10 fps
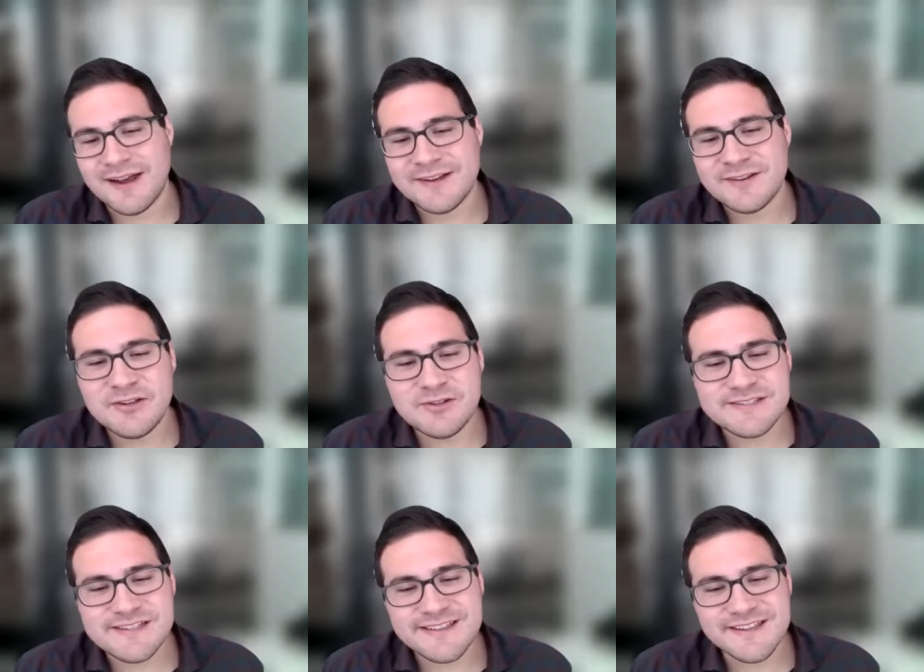Uh, do you
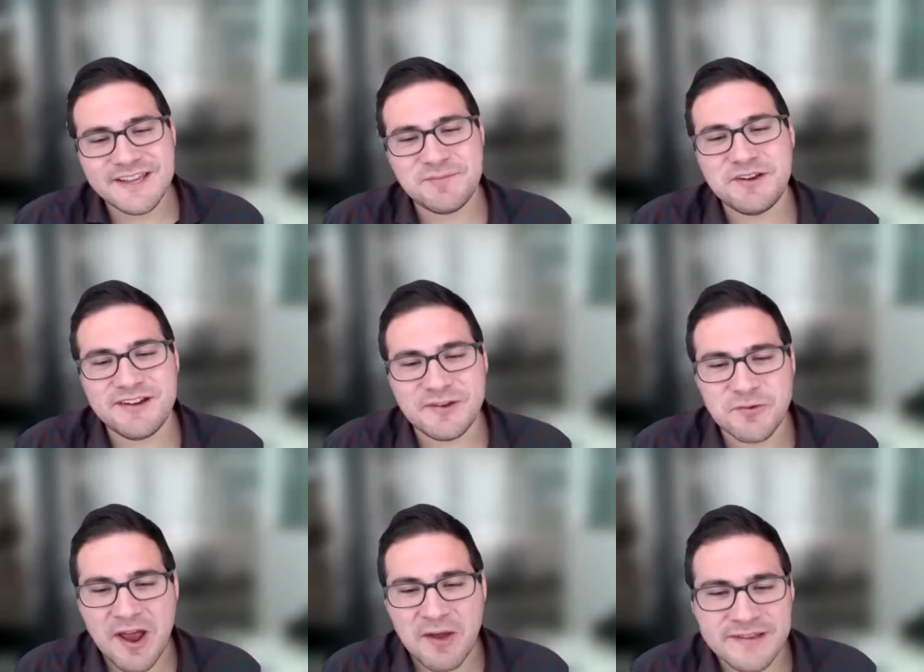see the community
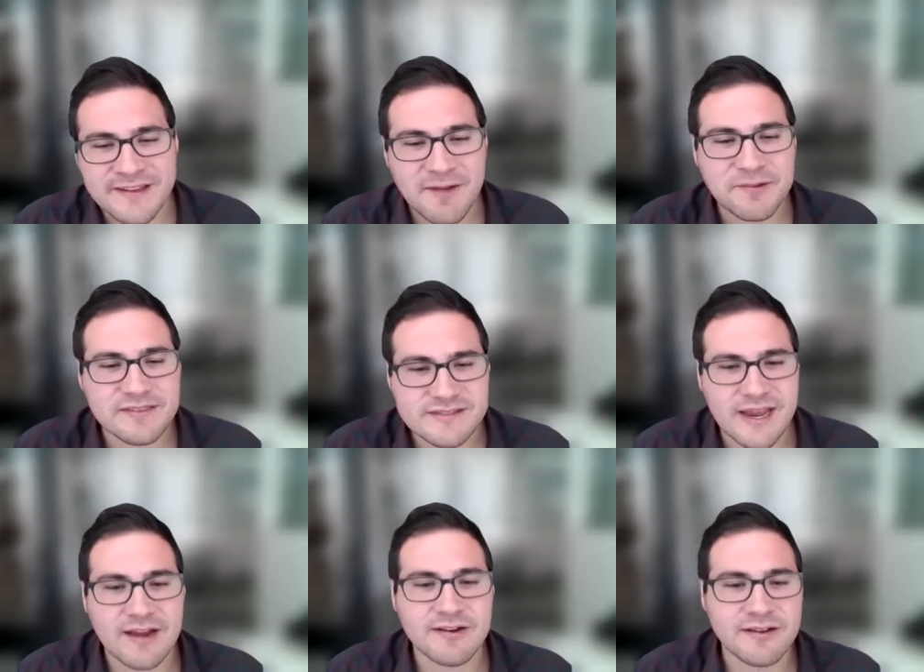round becoming the
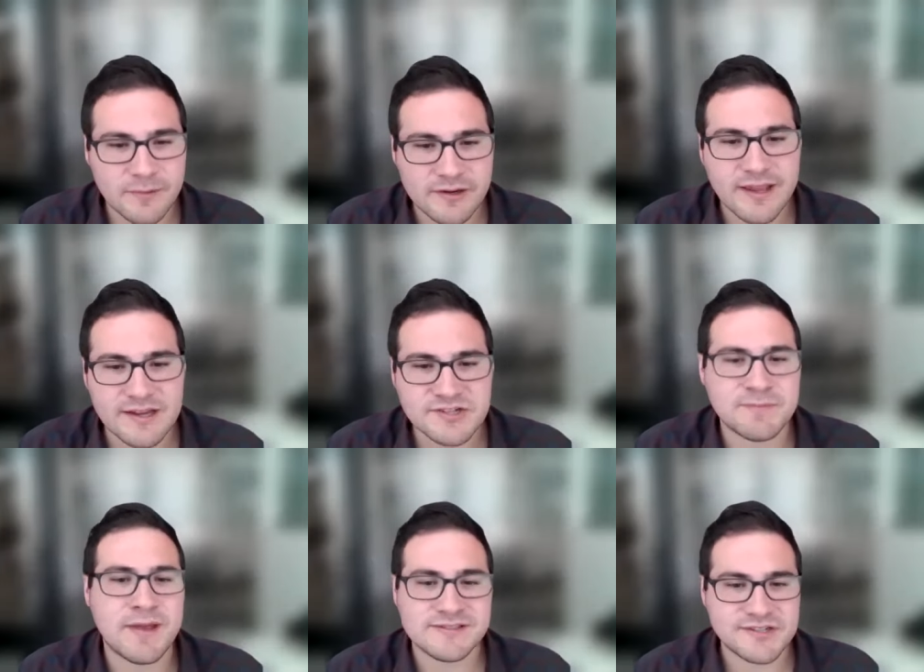standard
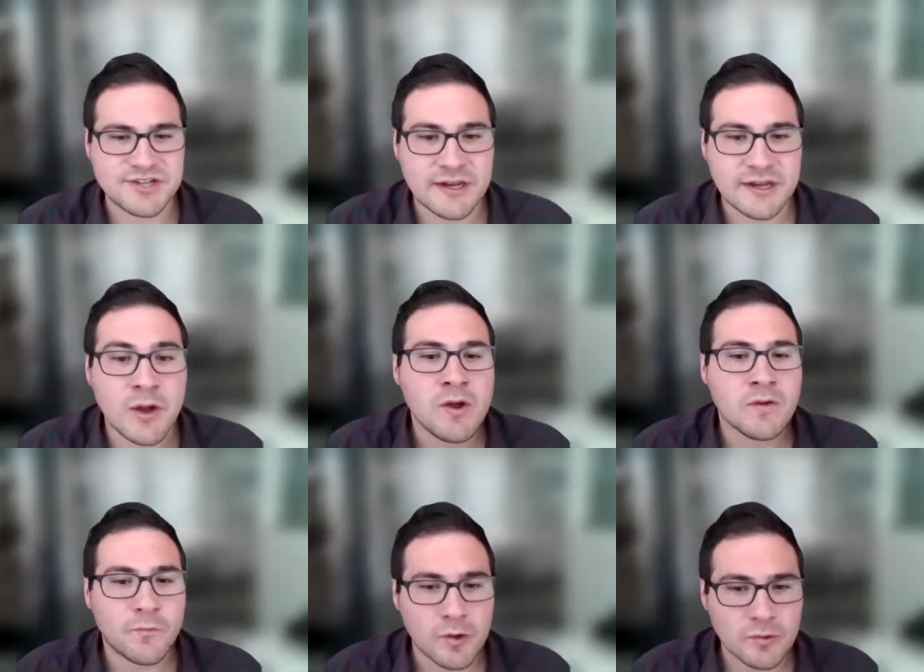communication messaging
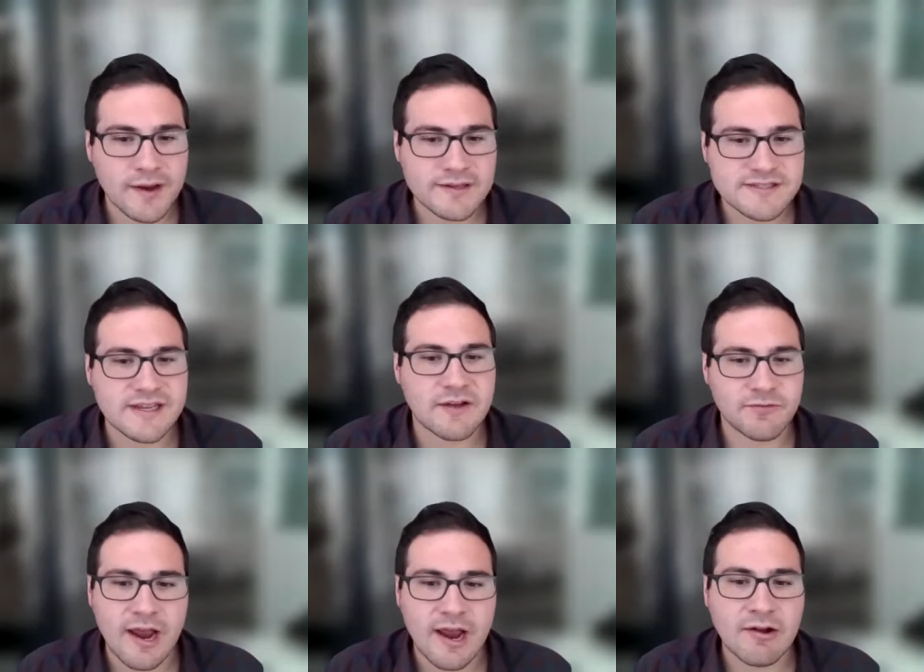or Reg
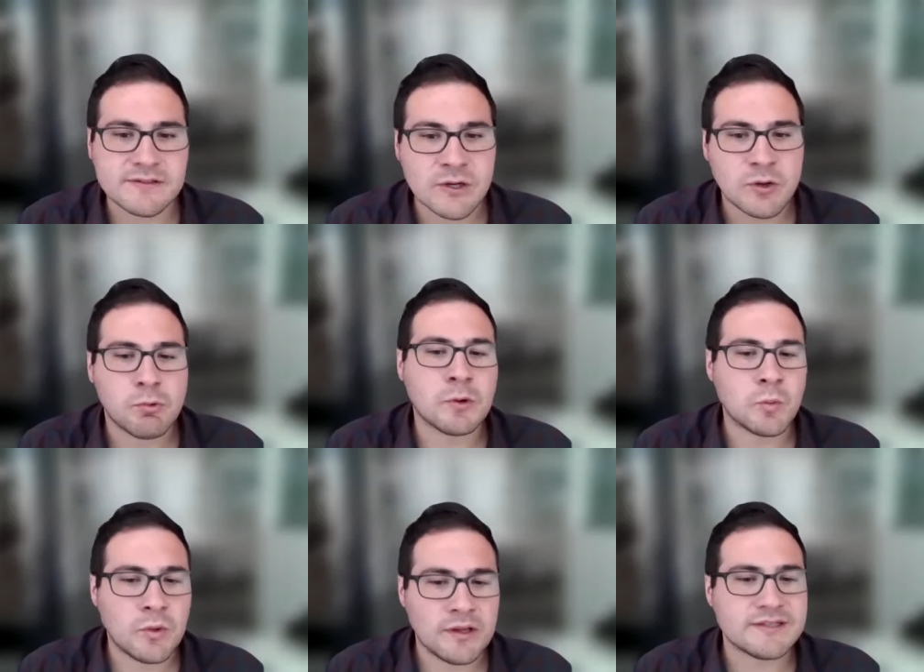CF rounds,
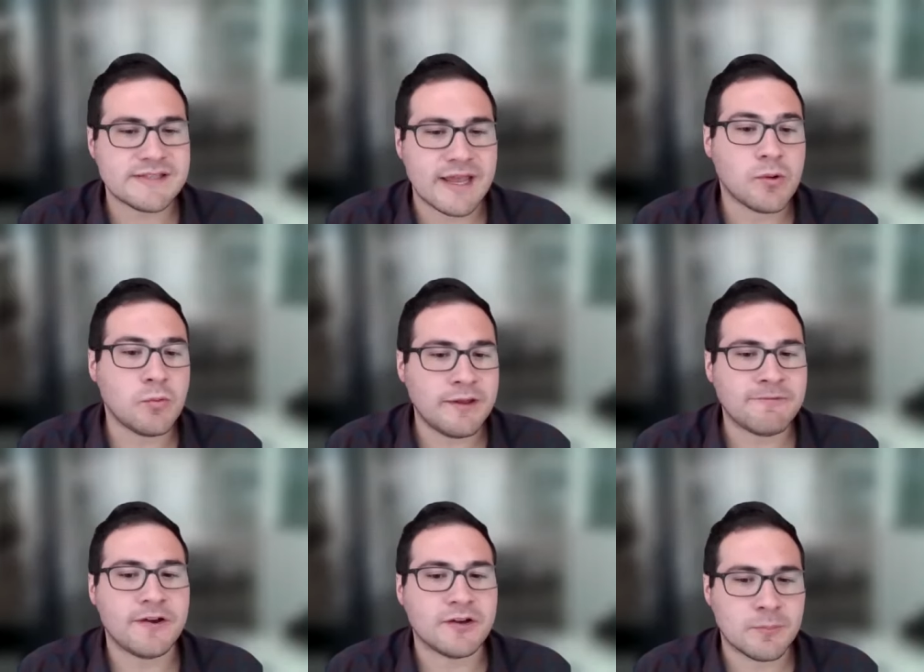or will it stay a
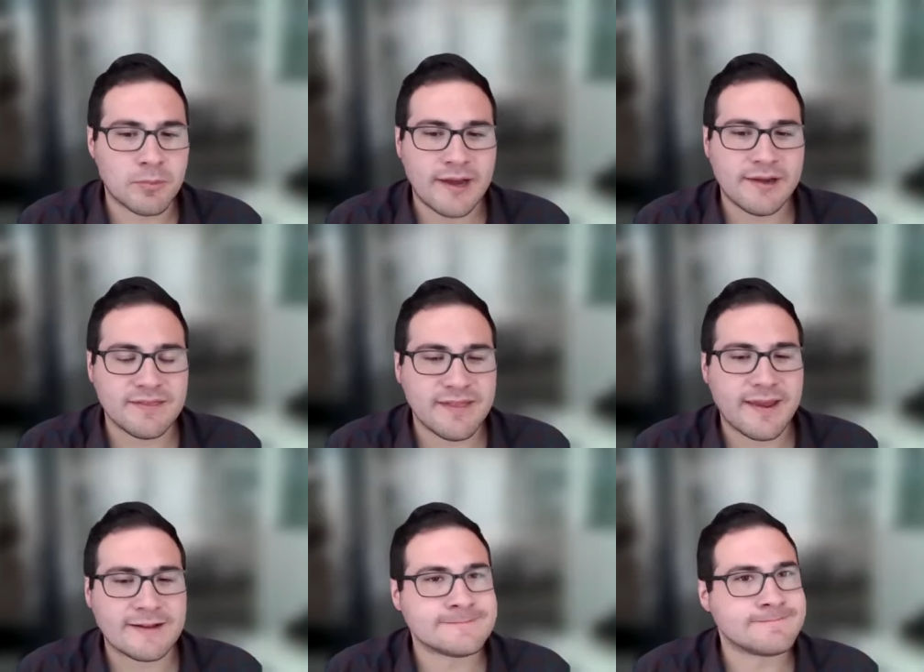WeFunder branded
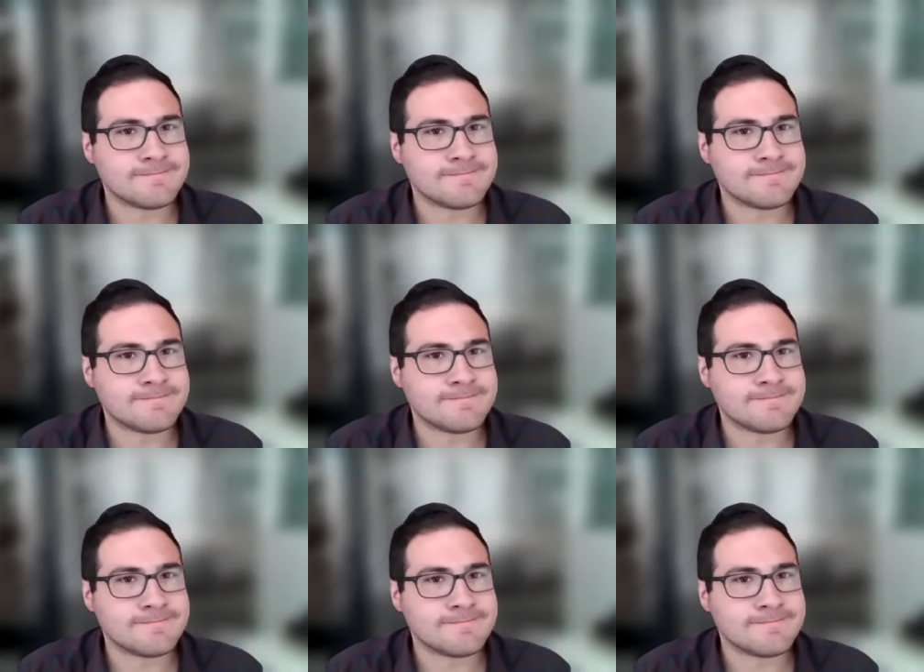thing?